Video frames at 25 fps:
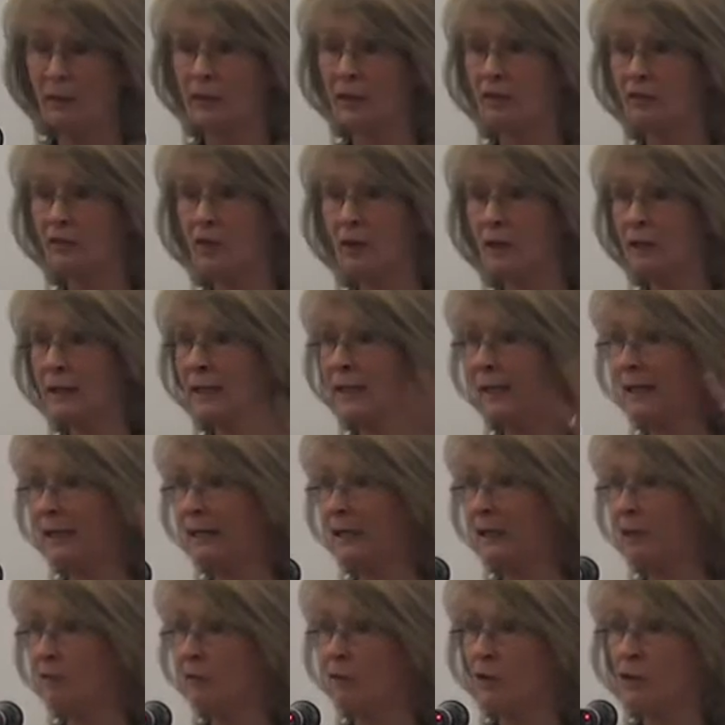things. Hardly
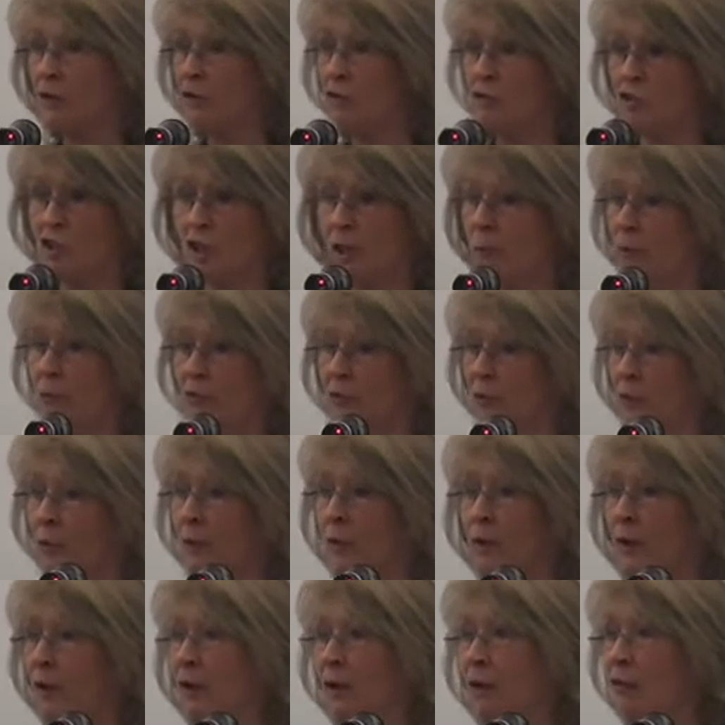any of those chaps
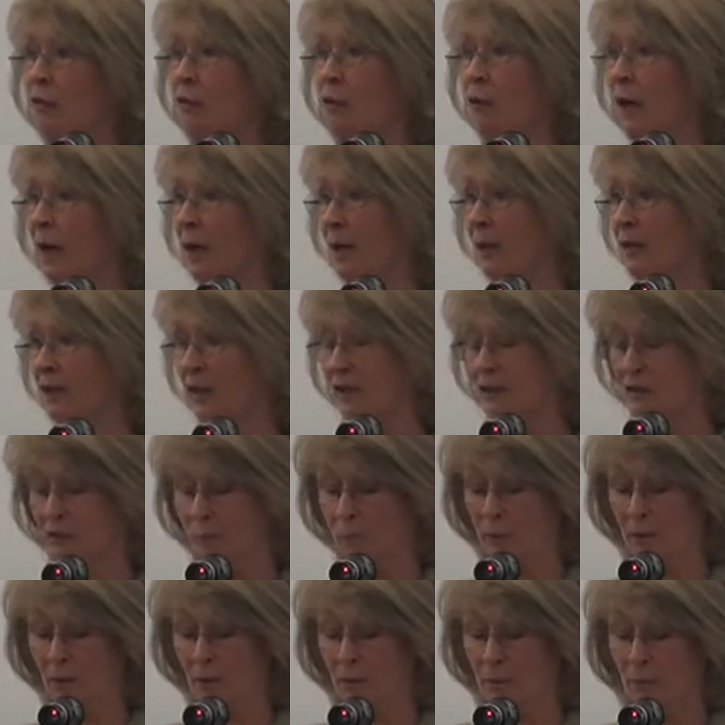on the riot
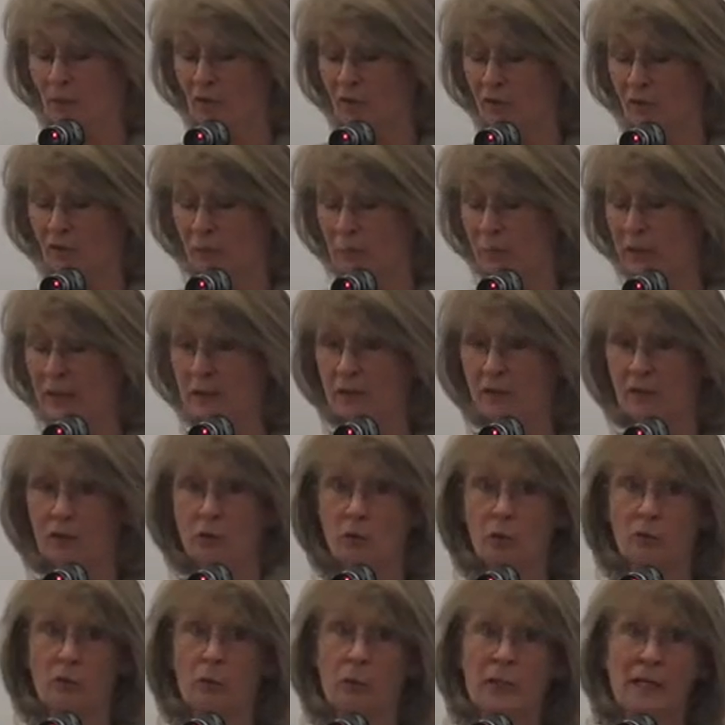experiments have been
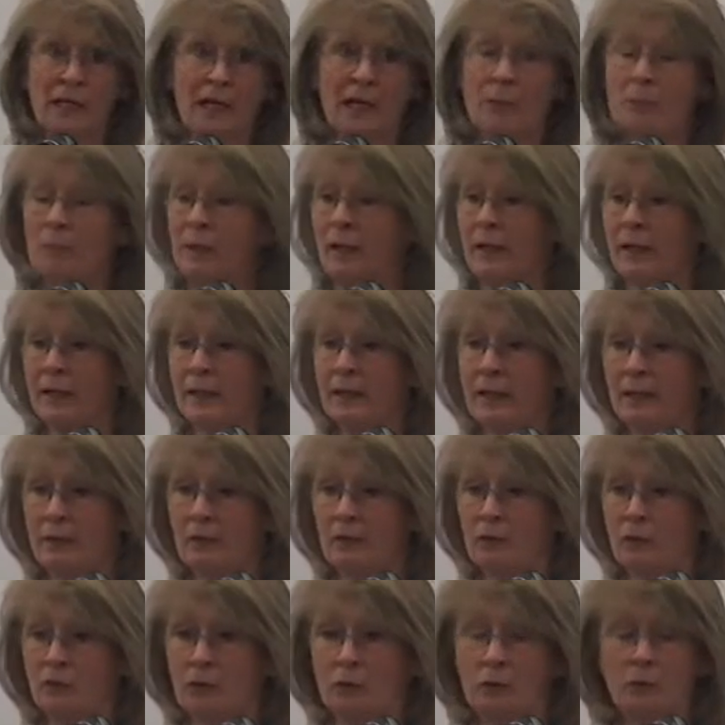into a rehab like
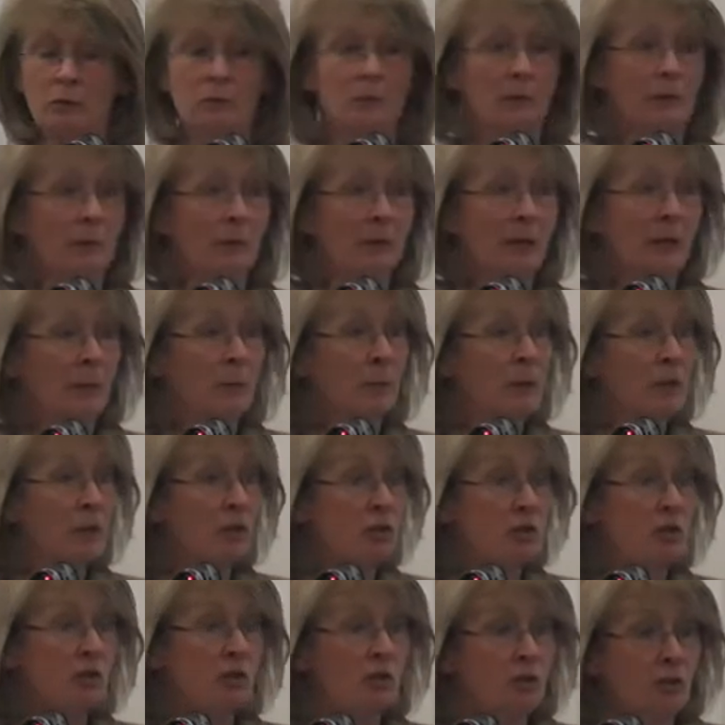Gyngell. I'd be
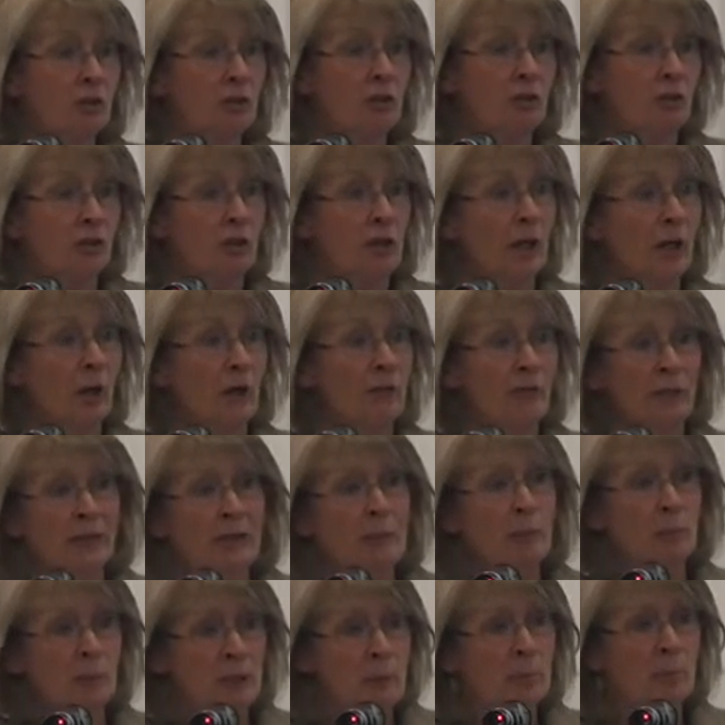interested to know if
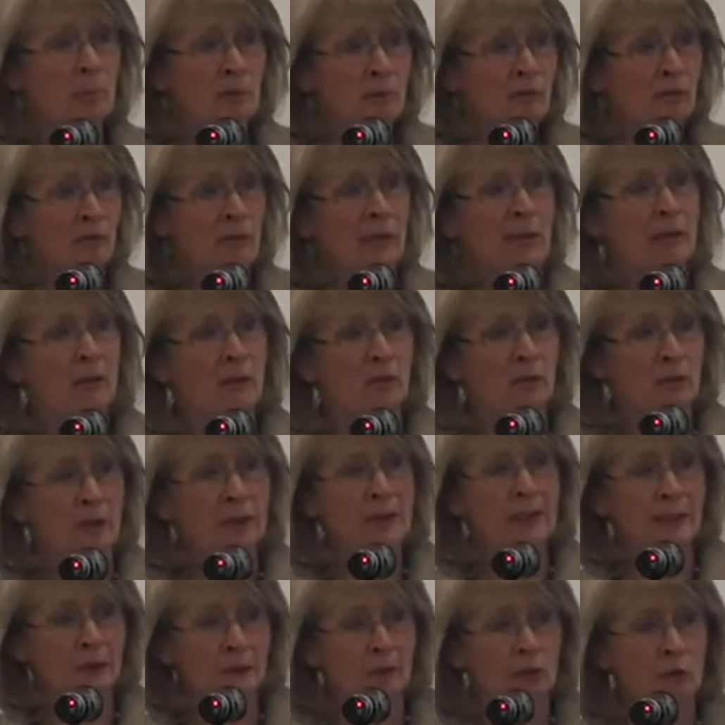any people have failed at
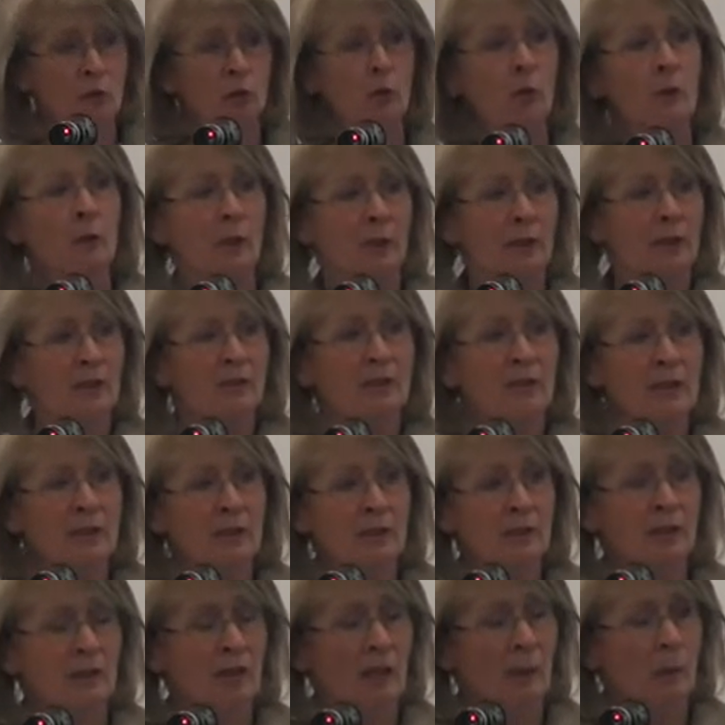Gyngell have
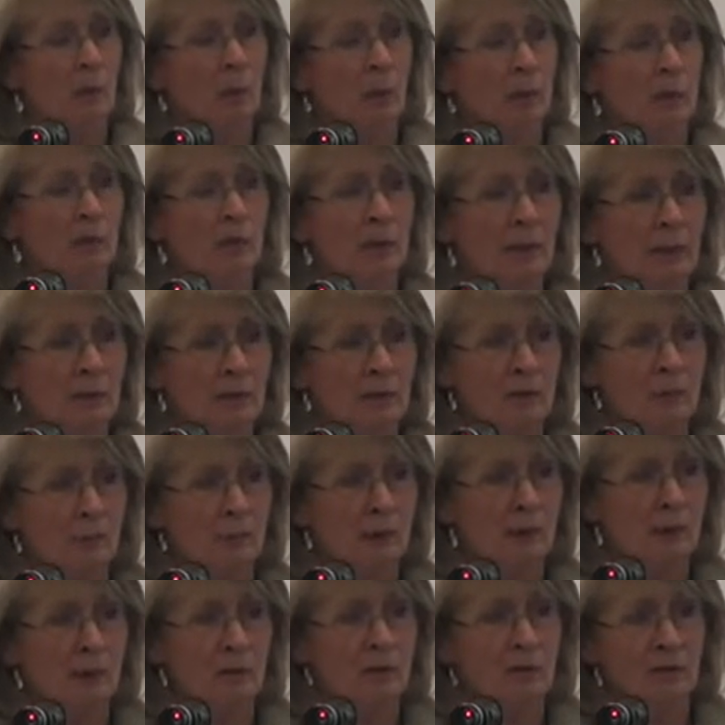ended up on the
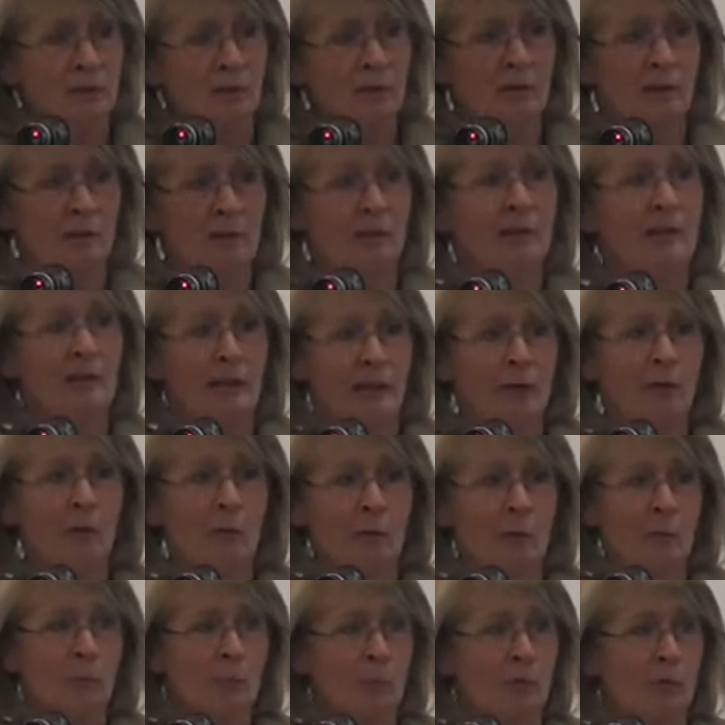randomised
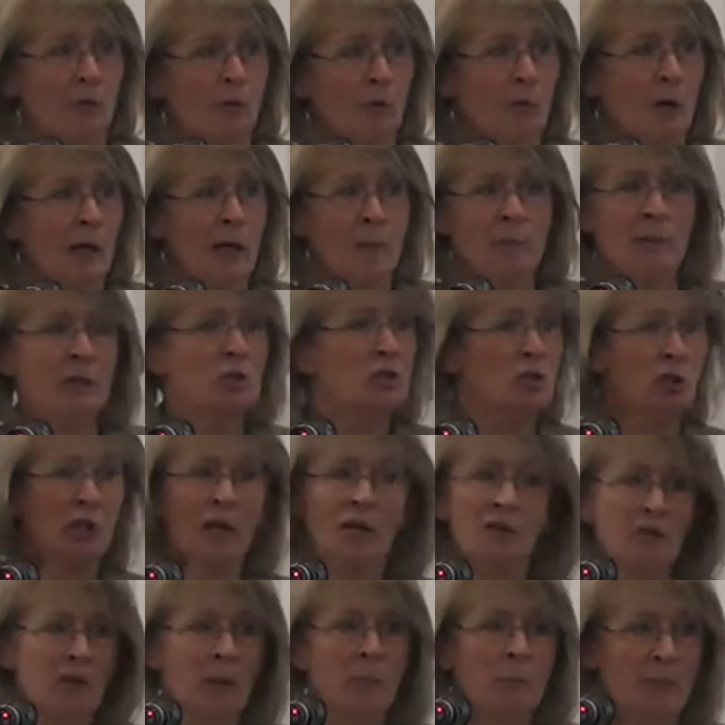heroin prescribing
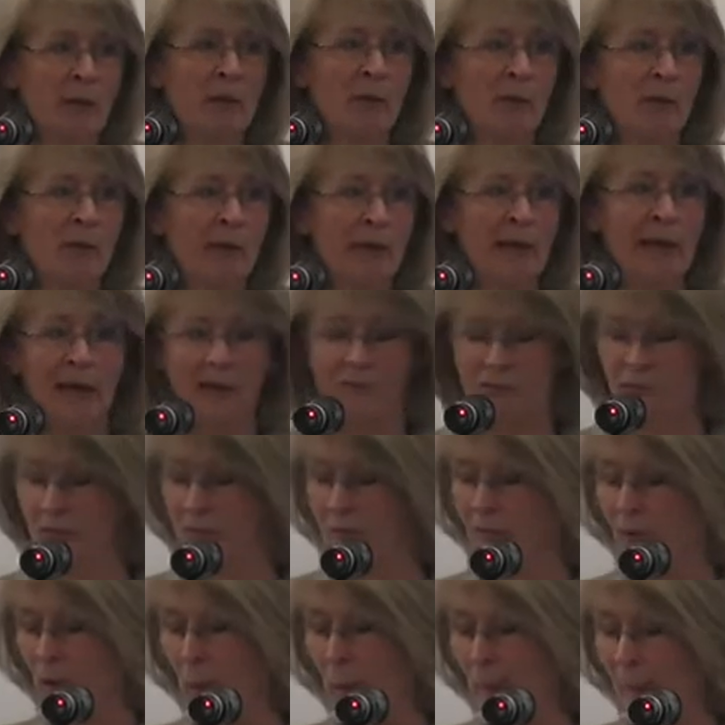trials. I bet they
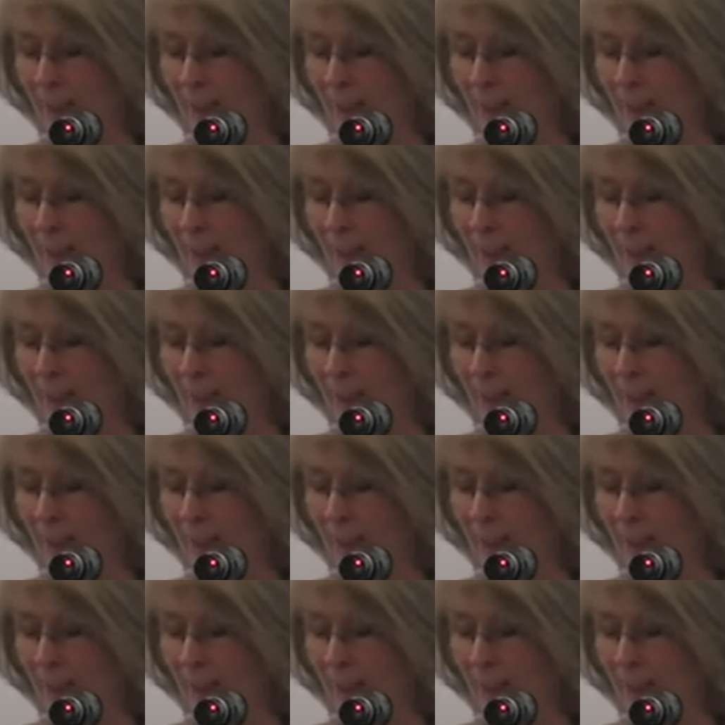haven't.